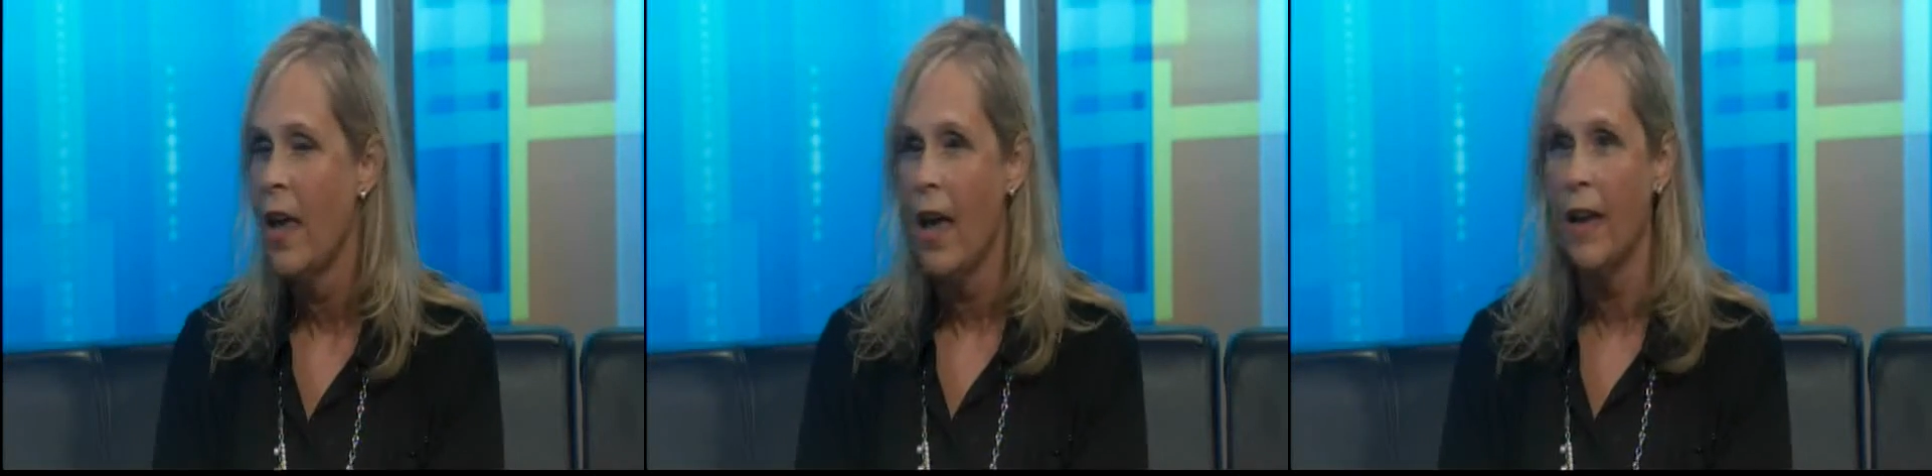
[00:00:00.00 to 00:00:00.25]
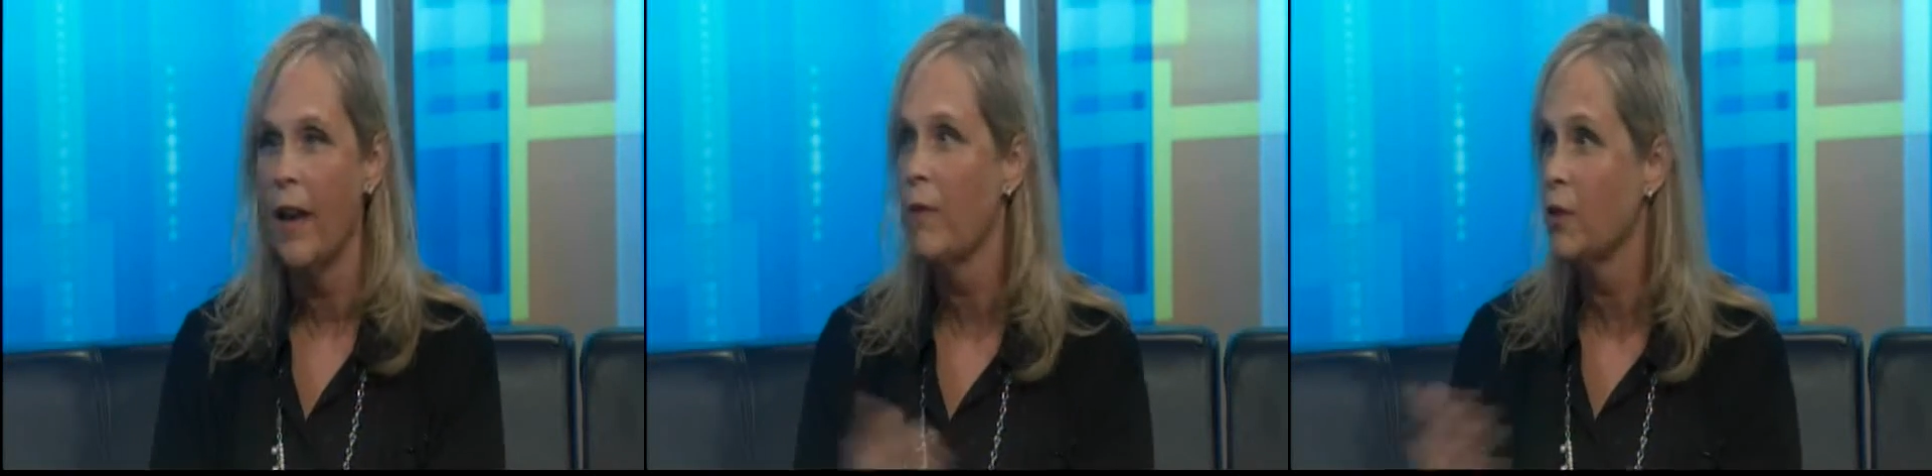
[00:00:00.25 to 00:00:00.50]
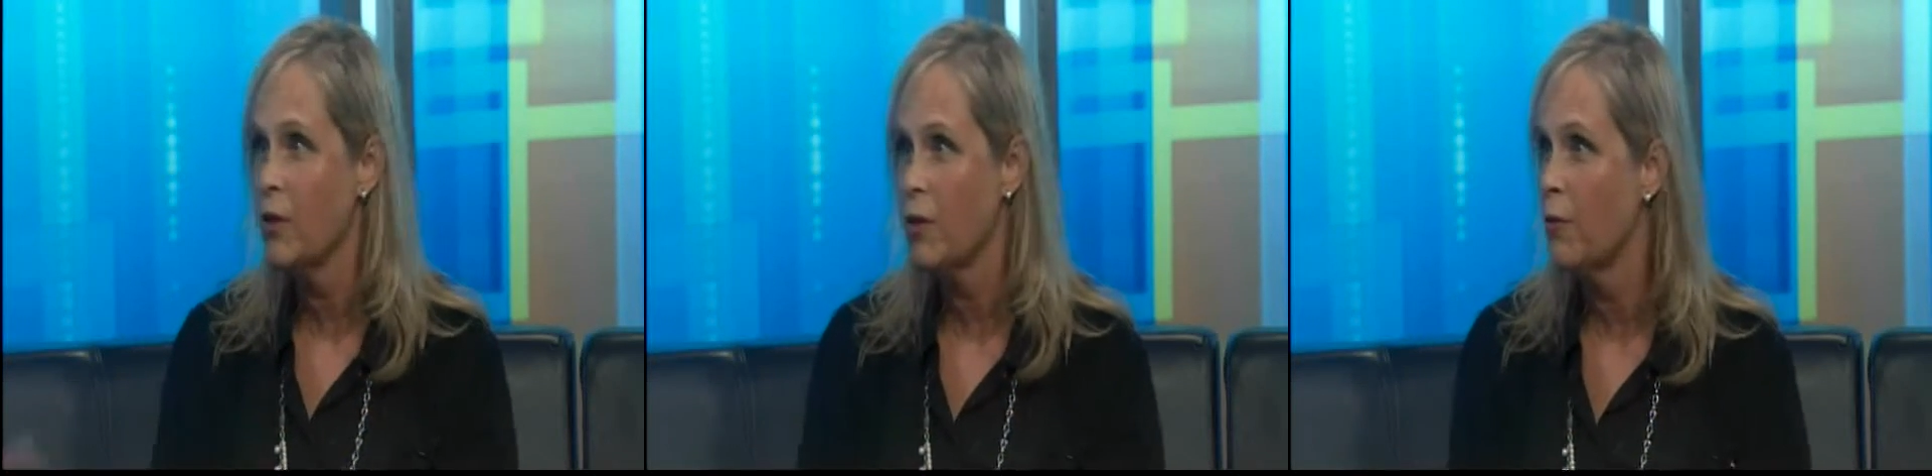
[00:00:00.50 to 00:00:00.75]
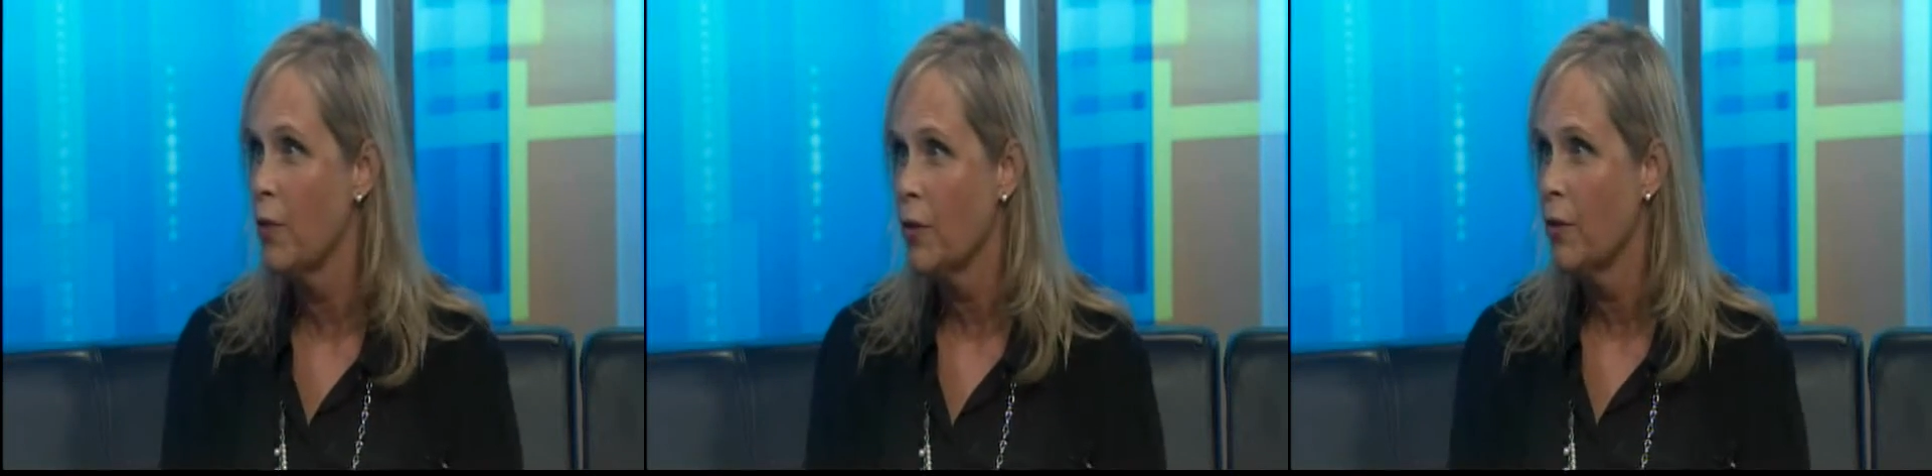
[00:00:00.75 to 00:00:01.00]
And after the
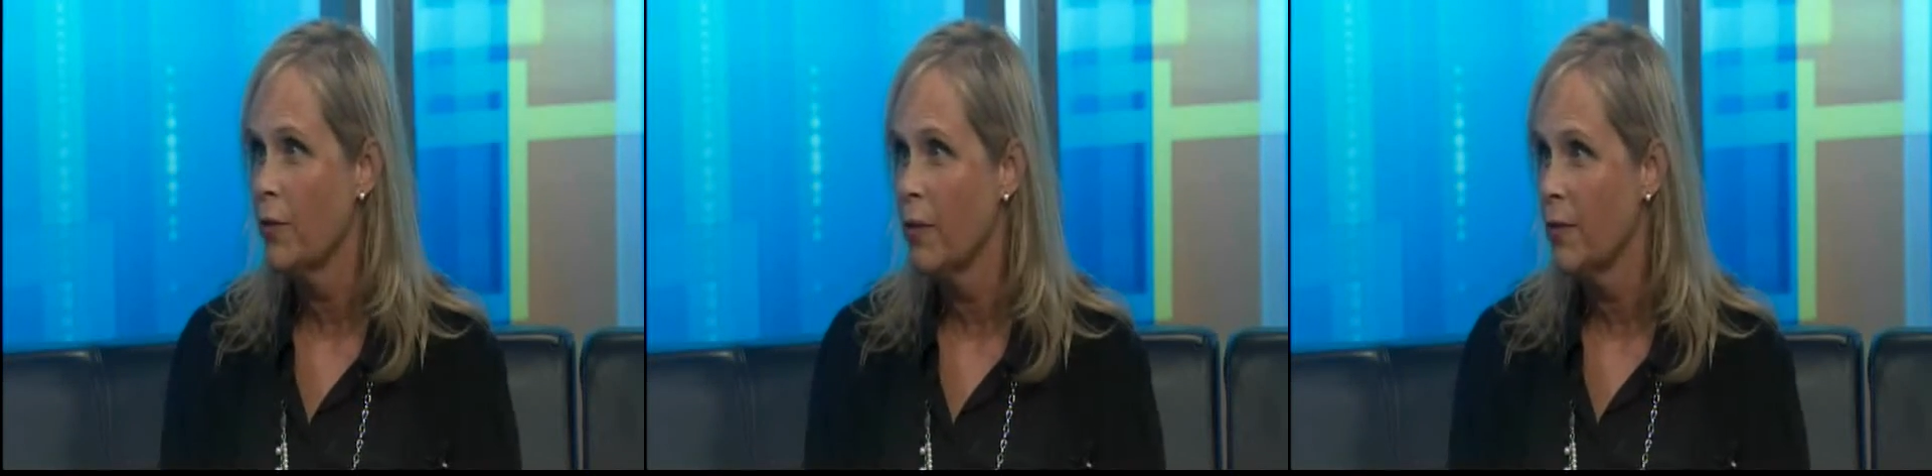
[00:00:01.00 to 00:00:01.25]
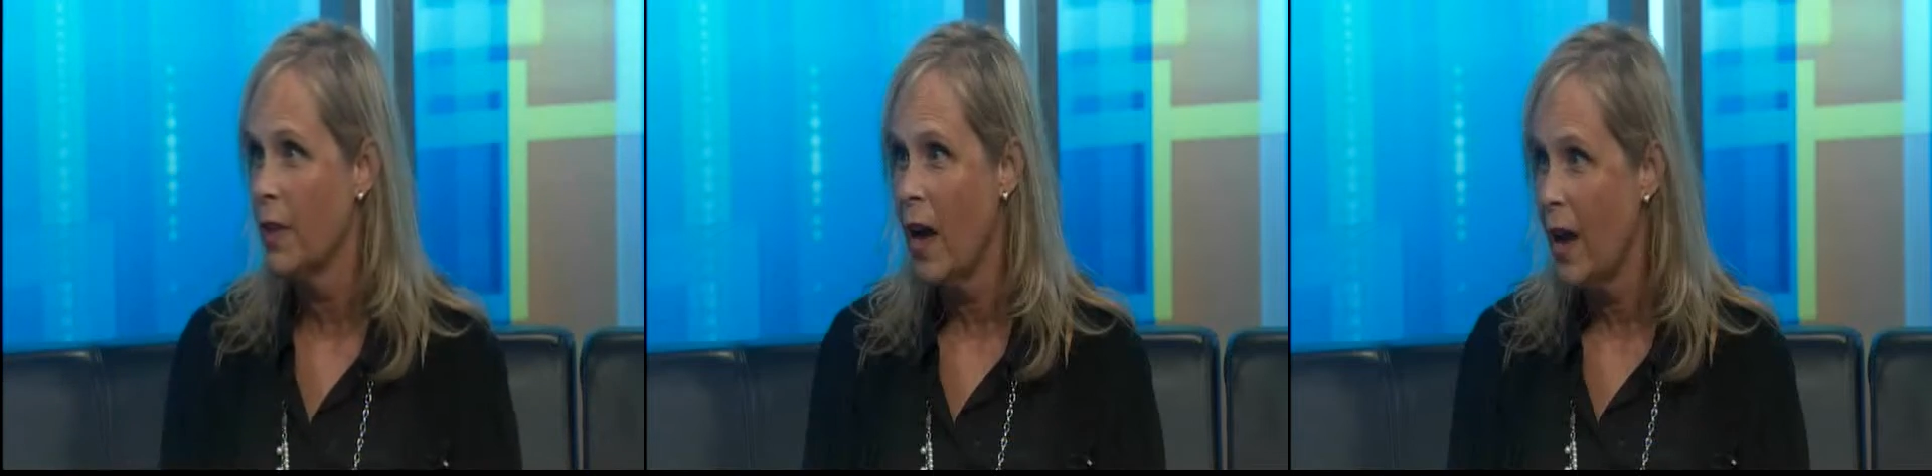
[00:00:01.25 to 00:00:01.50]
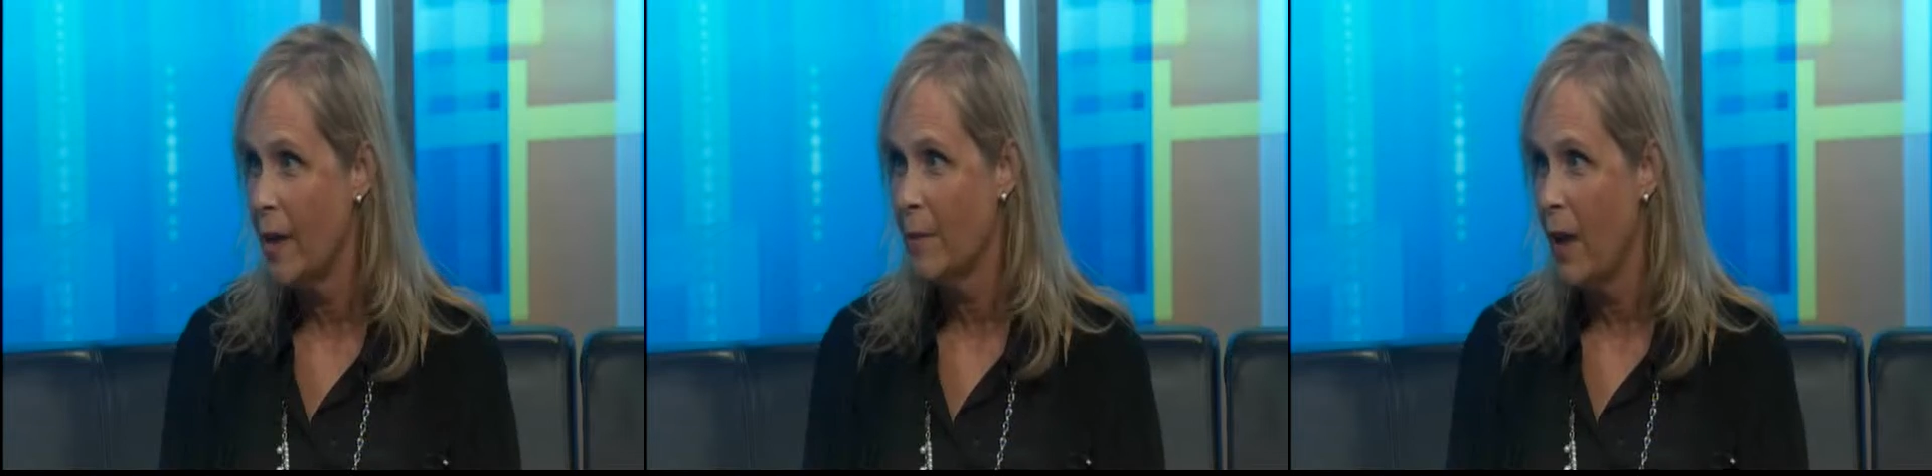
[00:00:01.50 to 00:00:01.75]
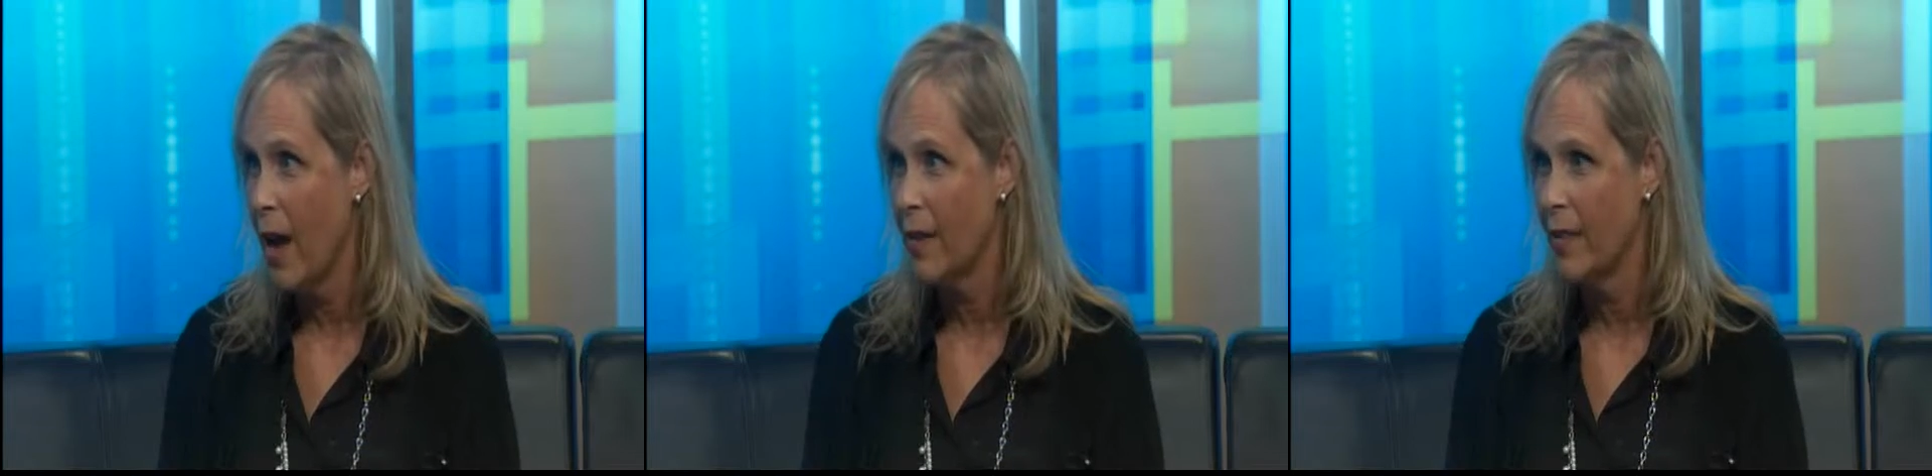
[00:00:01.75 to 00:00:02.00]
fourth or fifth
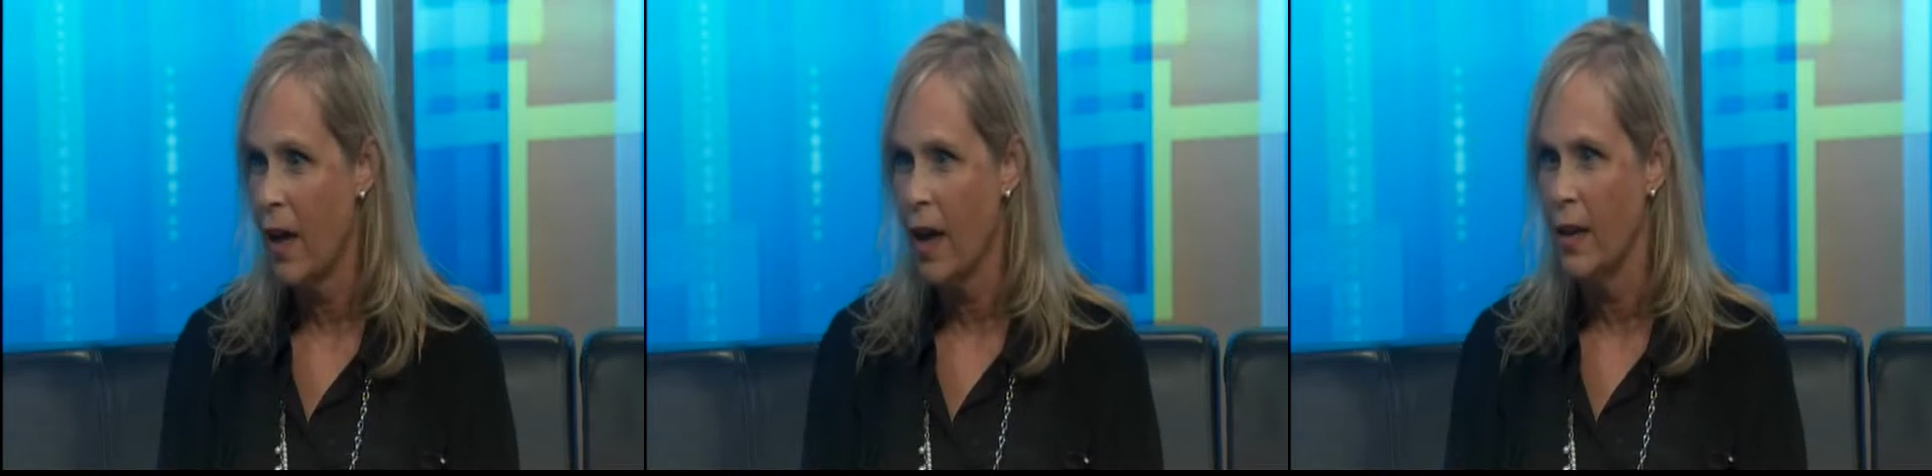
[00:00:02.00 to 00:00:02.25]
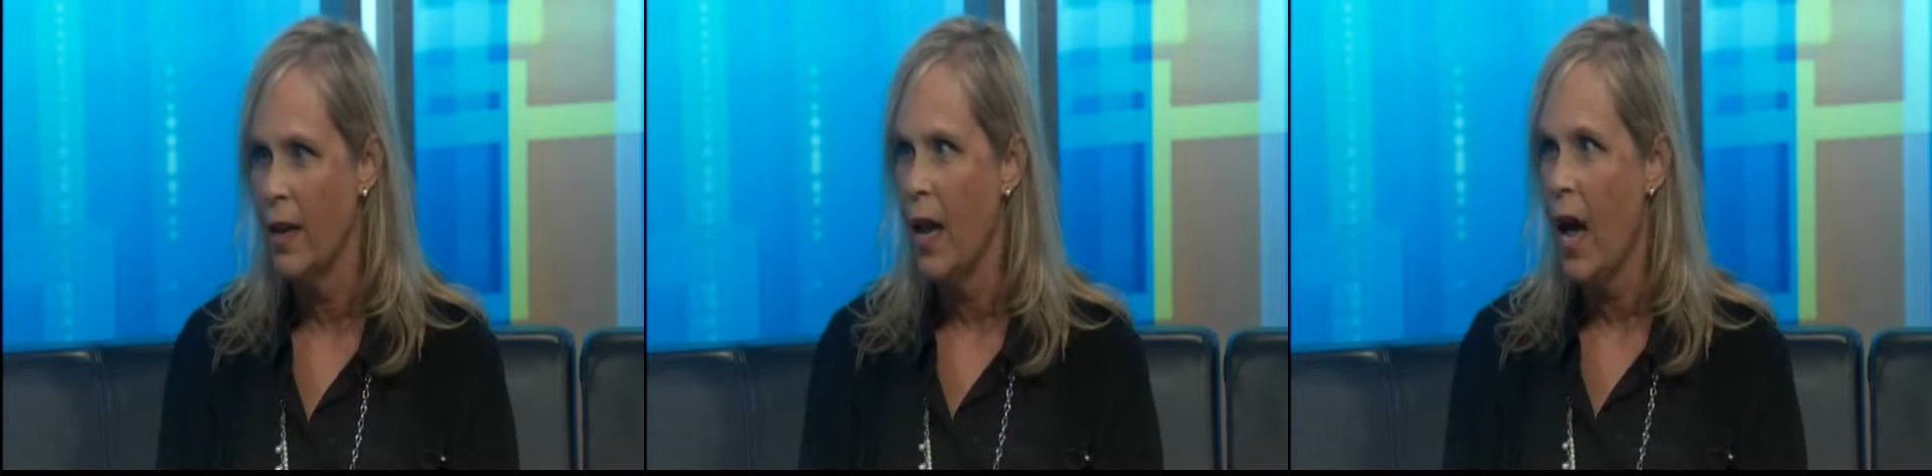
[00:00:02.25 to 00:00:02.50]
time, I thought,